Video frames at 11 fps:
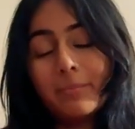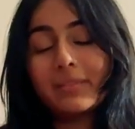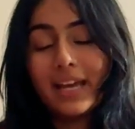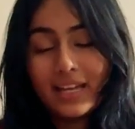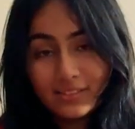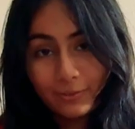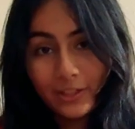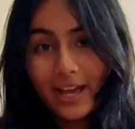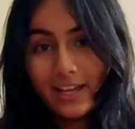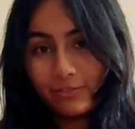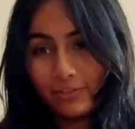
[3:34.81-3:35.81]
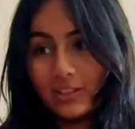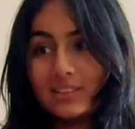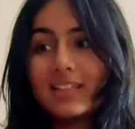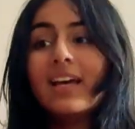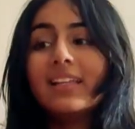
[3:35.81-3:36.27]
case for your headphones,
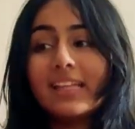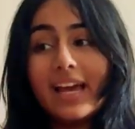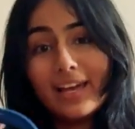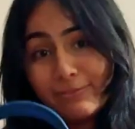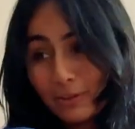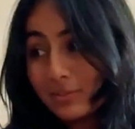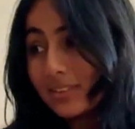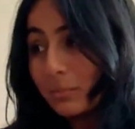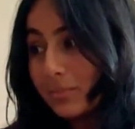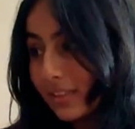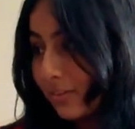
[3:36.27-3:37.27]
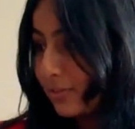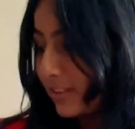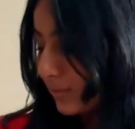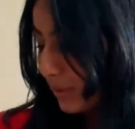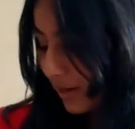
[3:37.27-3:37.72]
the headphones themselves
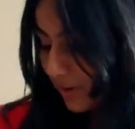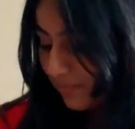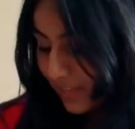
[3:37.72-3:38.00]
as well,